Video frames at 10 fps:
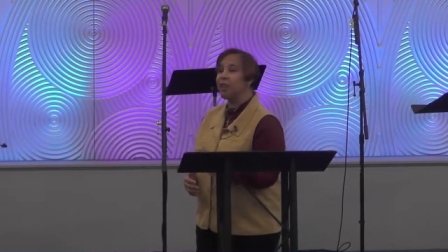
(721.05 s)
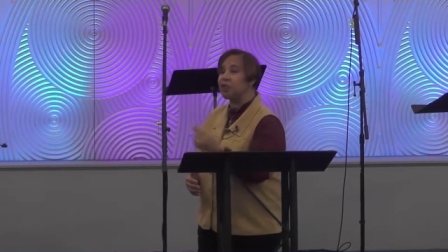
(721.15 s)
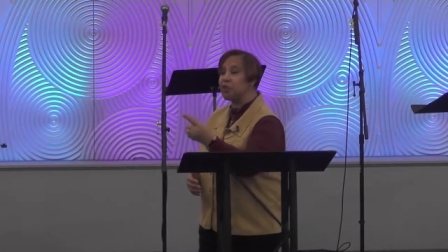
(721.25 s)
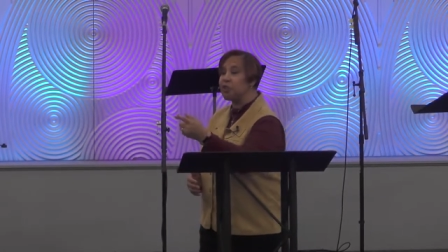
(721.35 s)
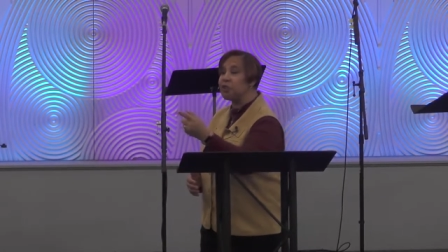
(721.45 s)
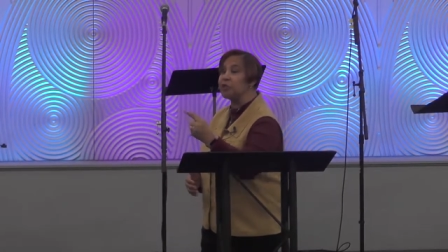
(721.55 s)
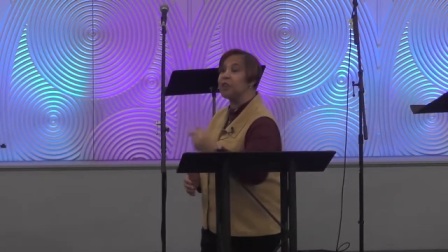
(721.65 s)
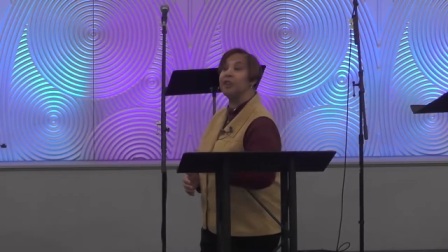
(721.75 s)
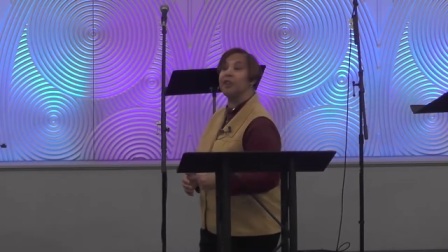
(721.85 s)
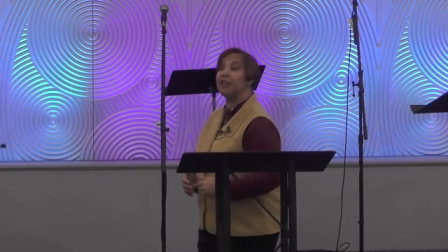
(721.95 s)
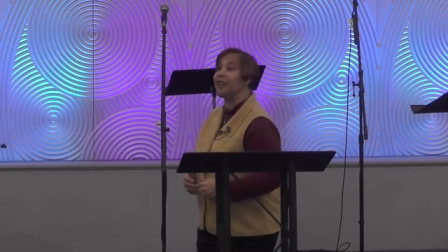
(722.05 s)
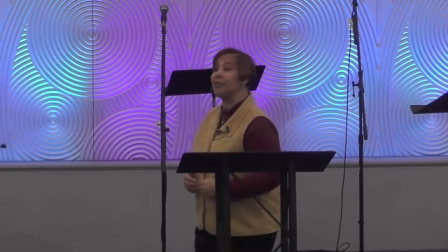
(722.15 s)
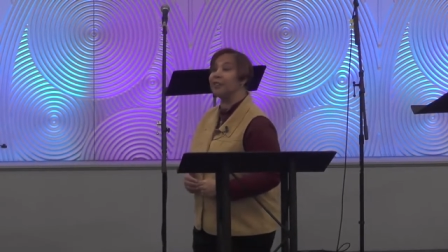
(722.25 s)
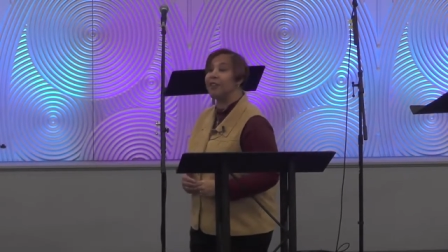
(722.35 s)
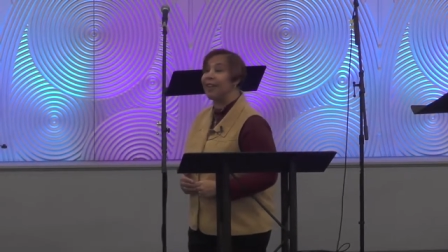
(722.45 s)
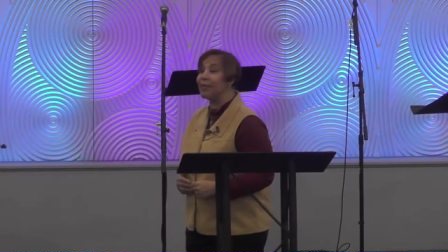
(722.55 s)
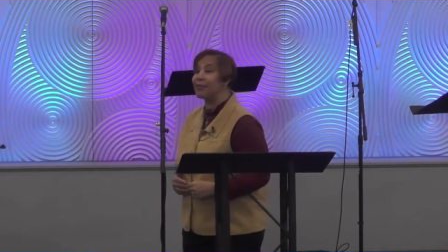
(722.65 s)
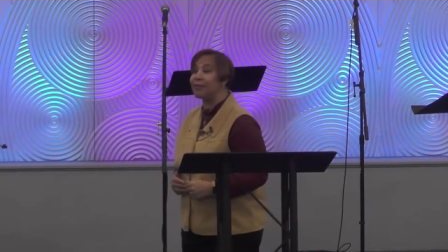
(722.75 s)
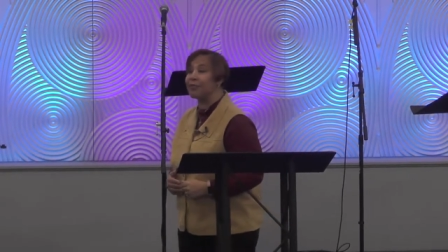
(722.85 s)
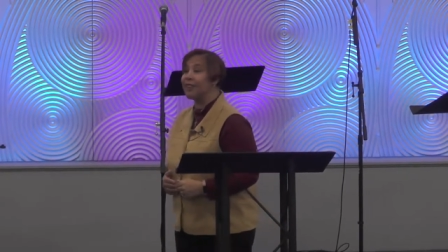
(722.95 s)
Your children are looking at your
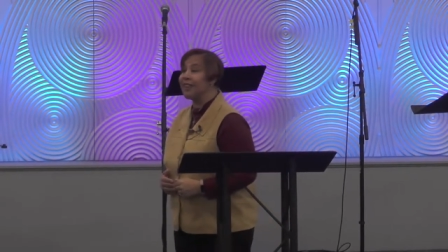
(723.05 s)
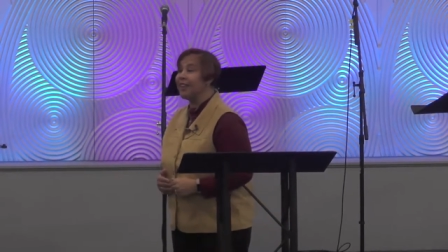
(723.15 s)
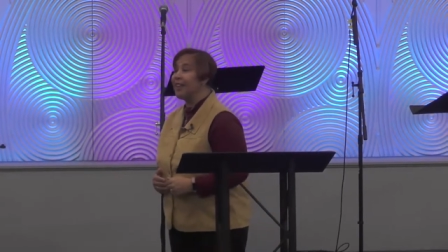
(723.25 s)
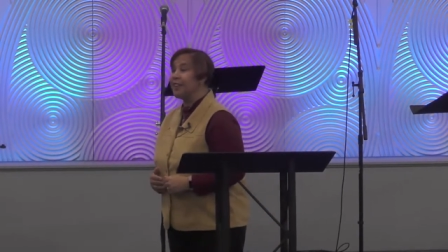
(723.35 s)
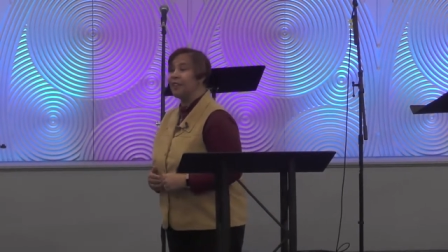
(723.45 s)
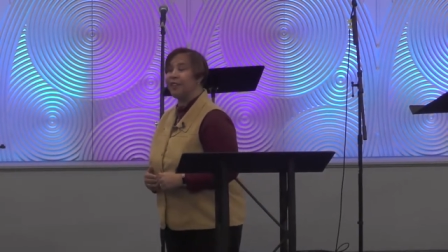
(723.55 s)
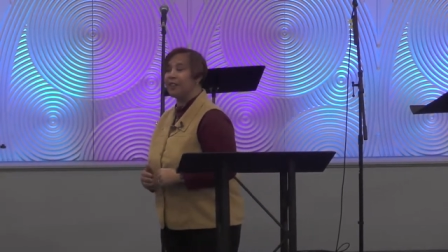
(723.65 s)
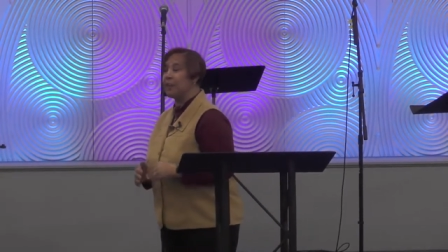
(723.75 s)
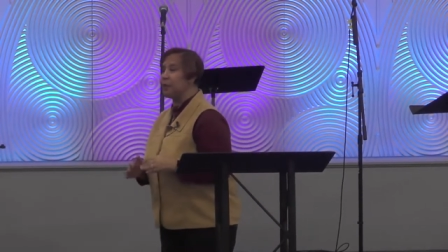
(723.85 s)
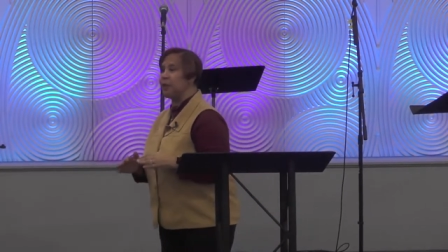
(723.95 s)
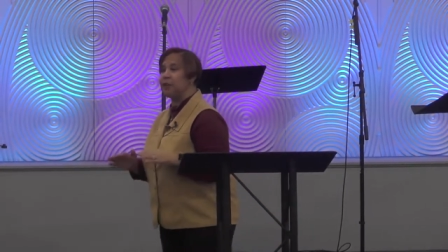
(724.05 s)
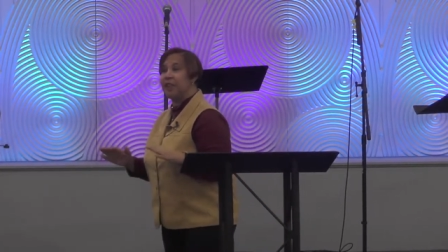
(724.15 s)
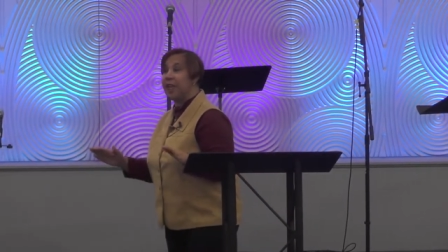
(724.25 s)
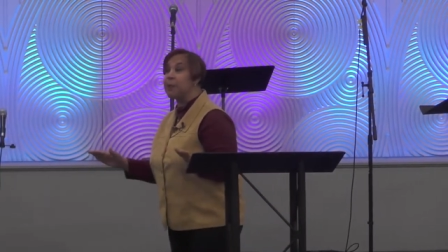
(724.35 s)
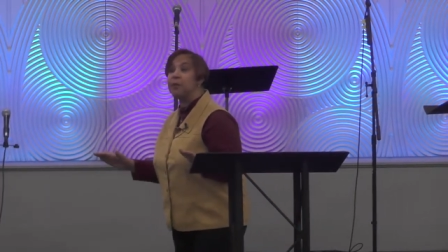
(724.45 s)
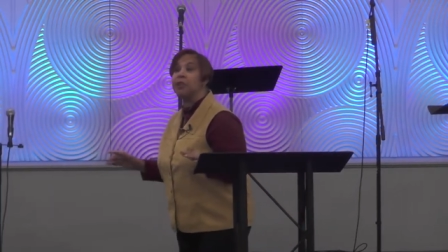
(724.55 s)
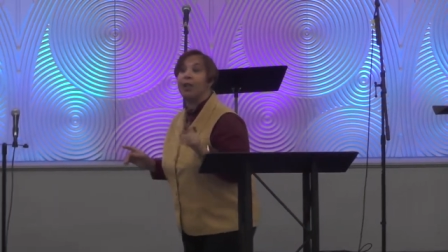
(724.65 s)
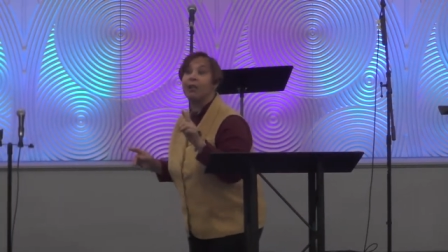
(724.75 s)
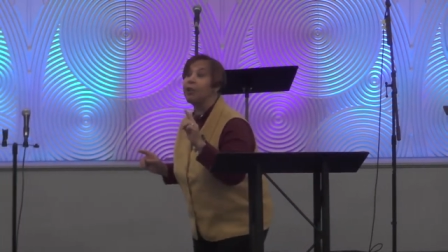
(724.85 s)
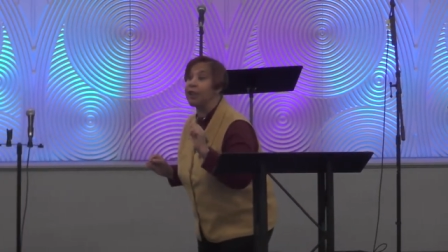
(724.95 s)
life. Your, the, your
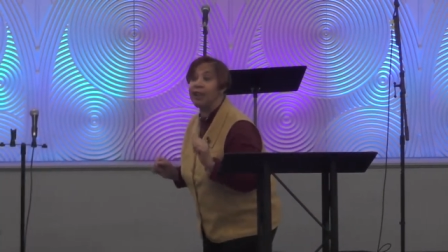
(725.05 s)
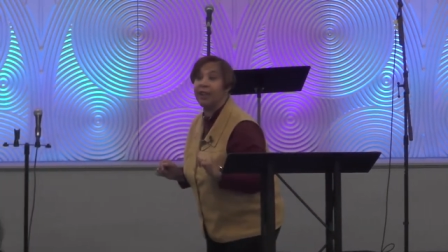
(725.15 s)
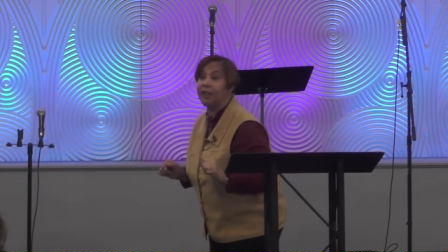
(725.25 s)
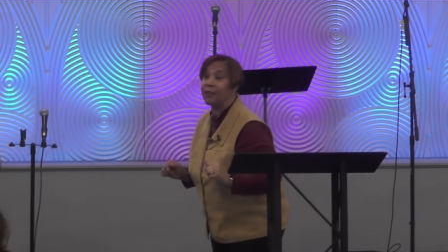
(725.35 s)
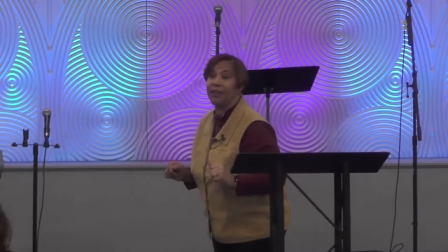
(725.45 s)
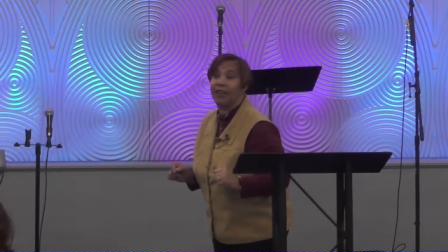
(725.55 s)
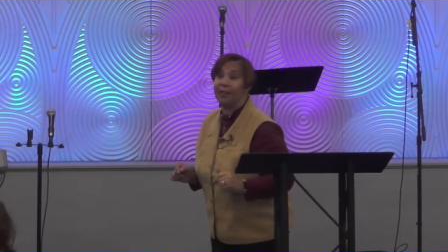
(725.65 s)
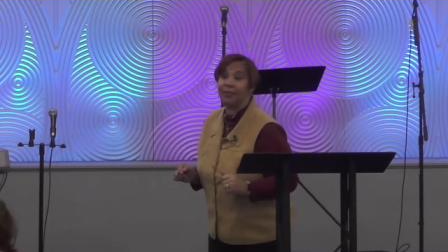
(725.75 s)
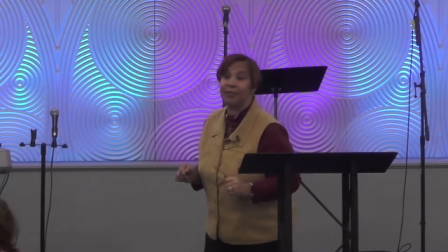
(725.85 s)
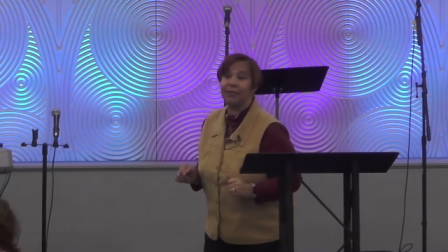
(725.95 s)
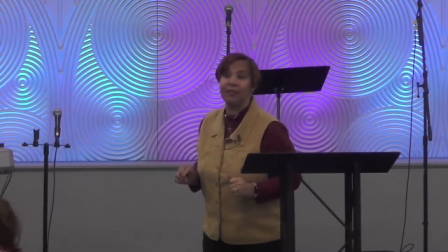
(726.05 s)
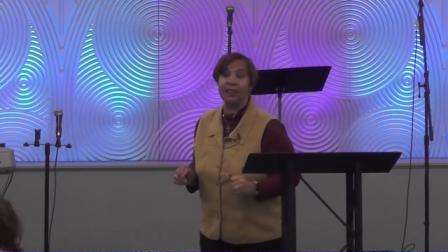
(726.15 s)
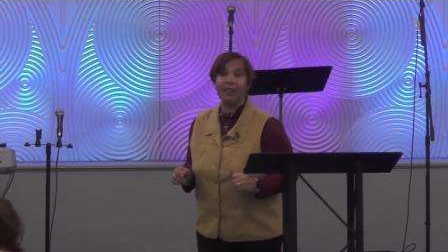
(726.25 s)
neighbors are looking at your life.